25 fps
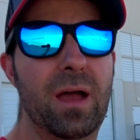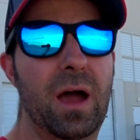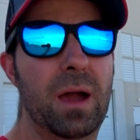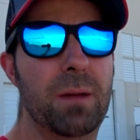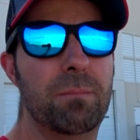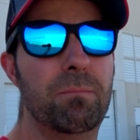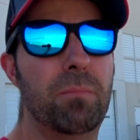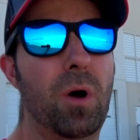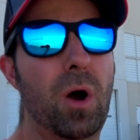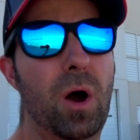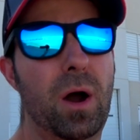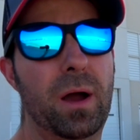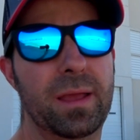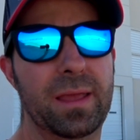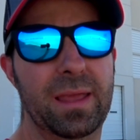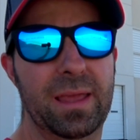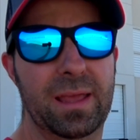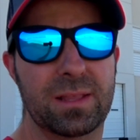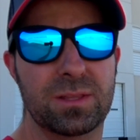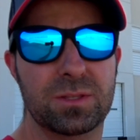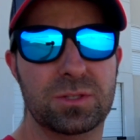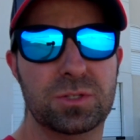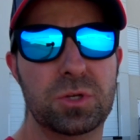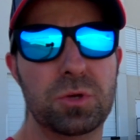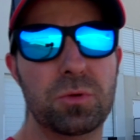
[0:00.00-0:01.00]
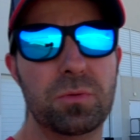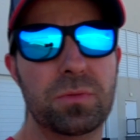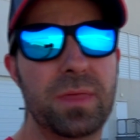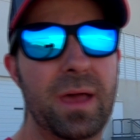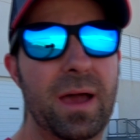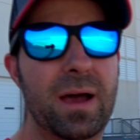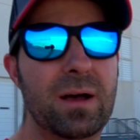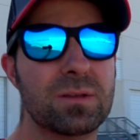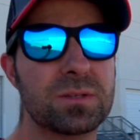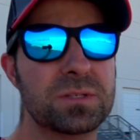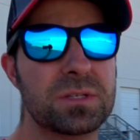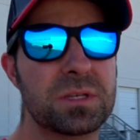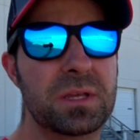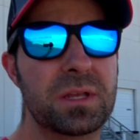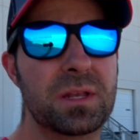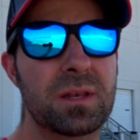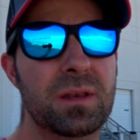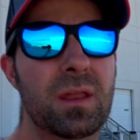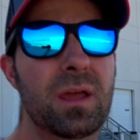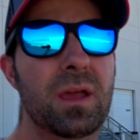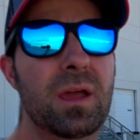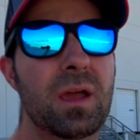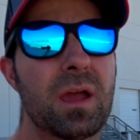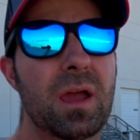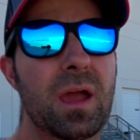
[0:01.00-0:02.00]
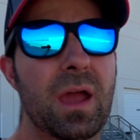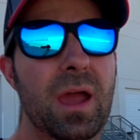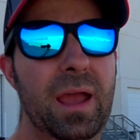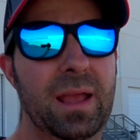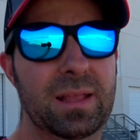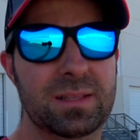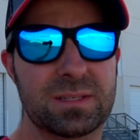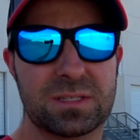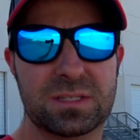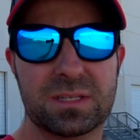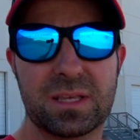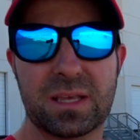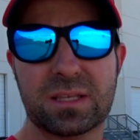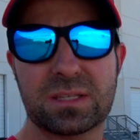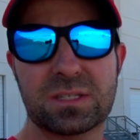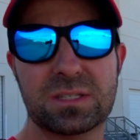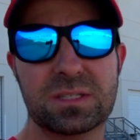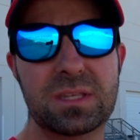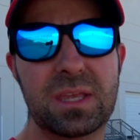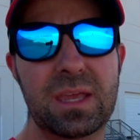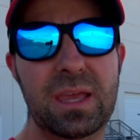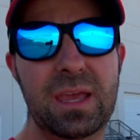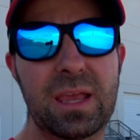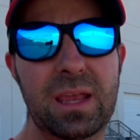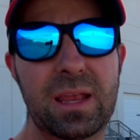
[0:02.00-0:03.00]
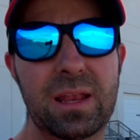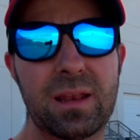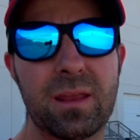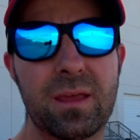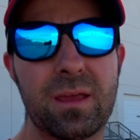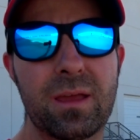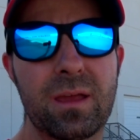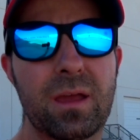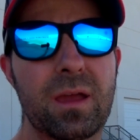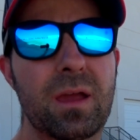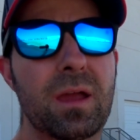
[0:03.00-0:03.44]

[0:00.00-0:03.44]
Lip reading: I bought in 2016,